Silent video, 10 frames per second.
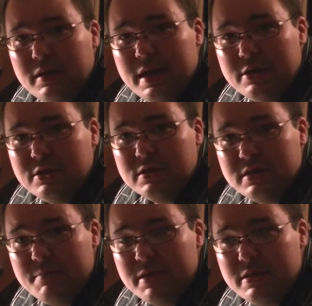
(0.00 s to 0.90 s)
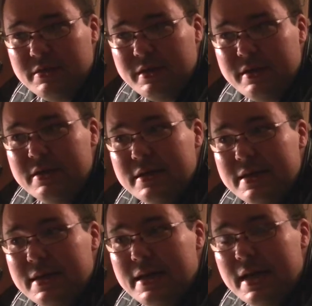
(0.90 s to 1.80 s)
National Cemetery
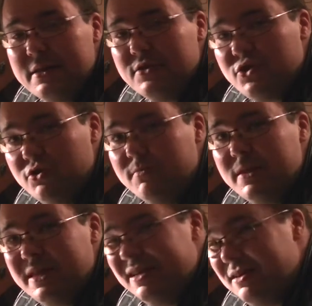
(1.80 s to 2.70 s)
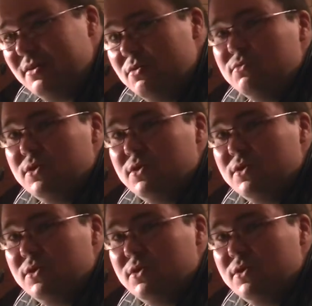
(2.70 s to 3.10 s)
at the Tomb of the Unknown